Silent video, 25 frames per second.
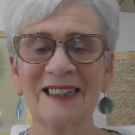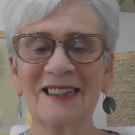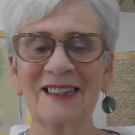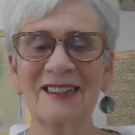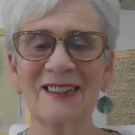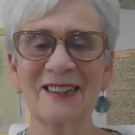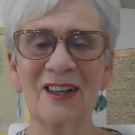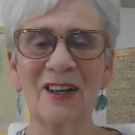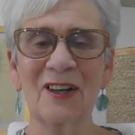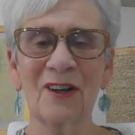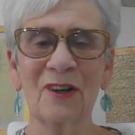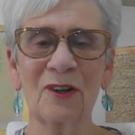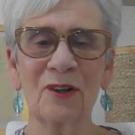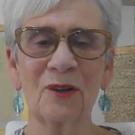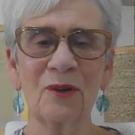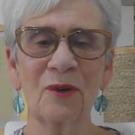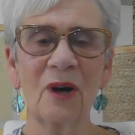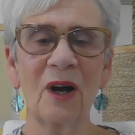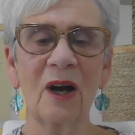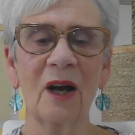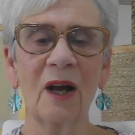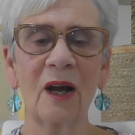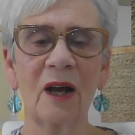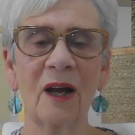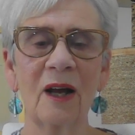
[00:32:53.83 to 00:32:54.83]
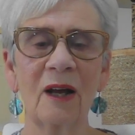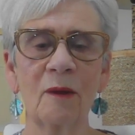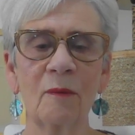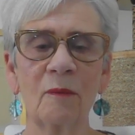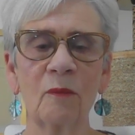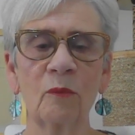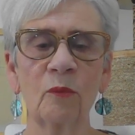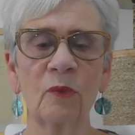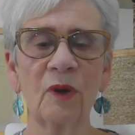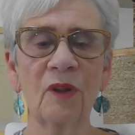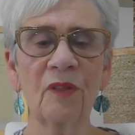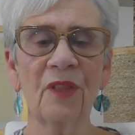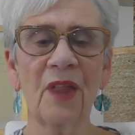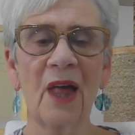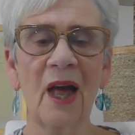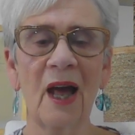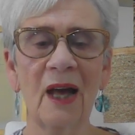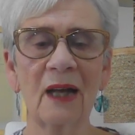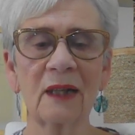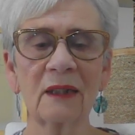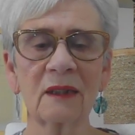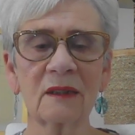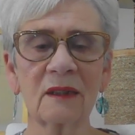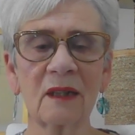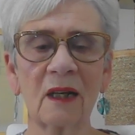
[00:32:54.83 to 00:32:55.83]
So with
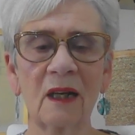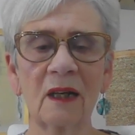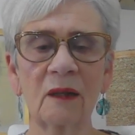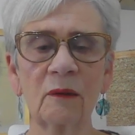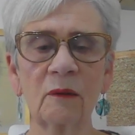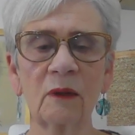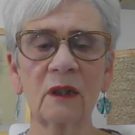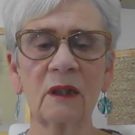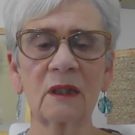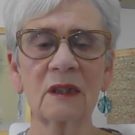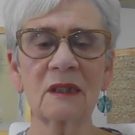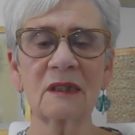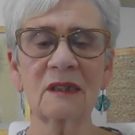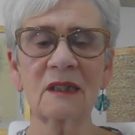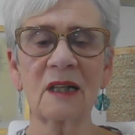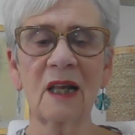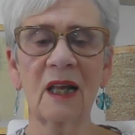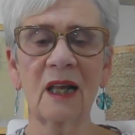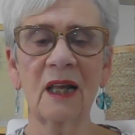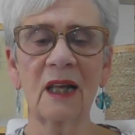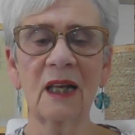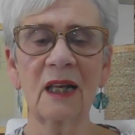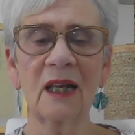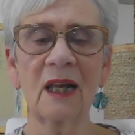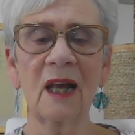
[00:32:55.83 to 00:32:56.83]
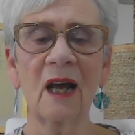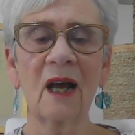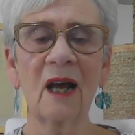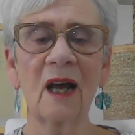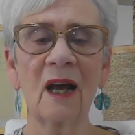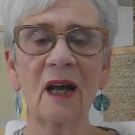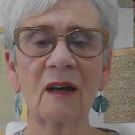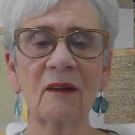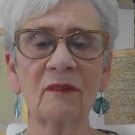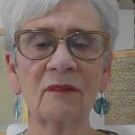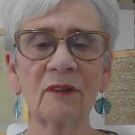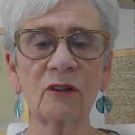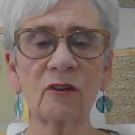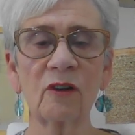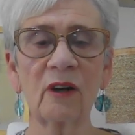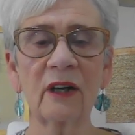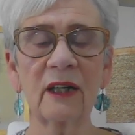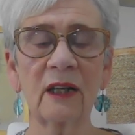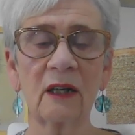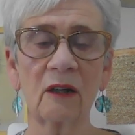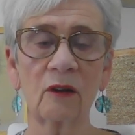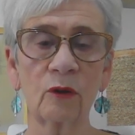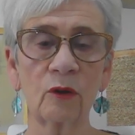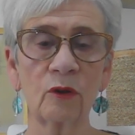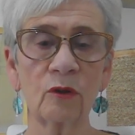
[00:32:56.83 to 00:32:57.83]
that, I'm going to say have a
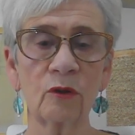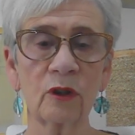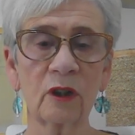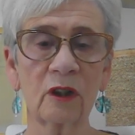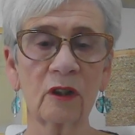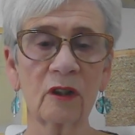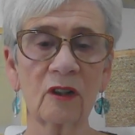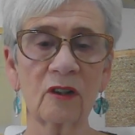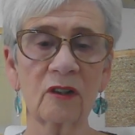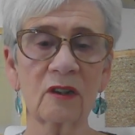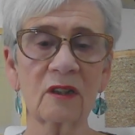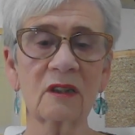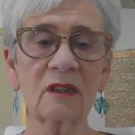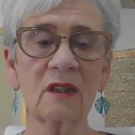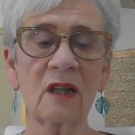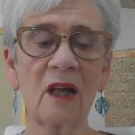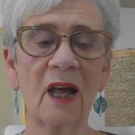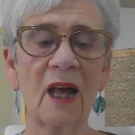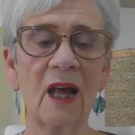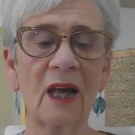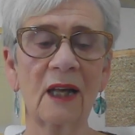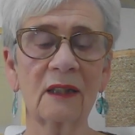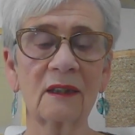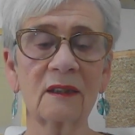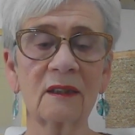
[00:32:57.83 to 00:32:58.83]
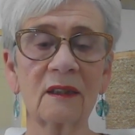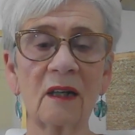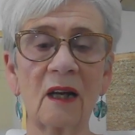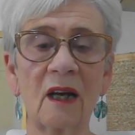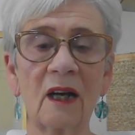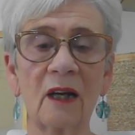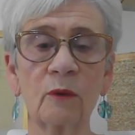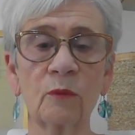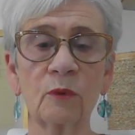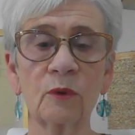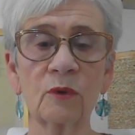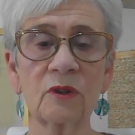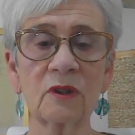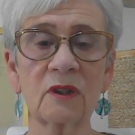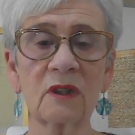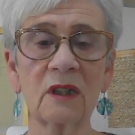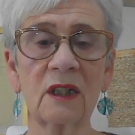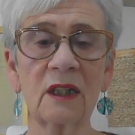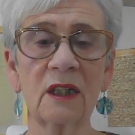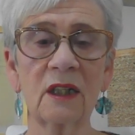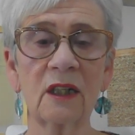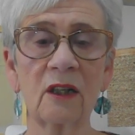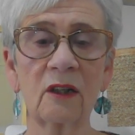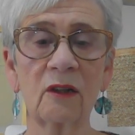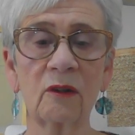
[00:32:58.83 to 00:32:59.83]
great August, and I will
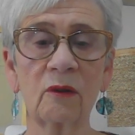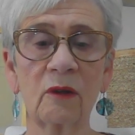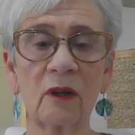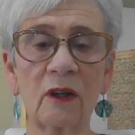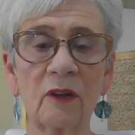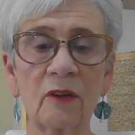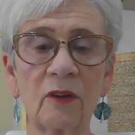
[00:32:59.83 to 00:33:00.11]
see you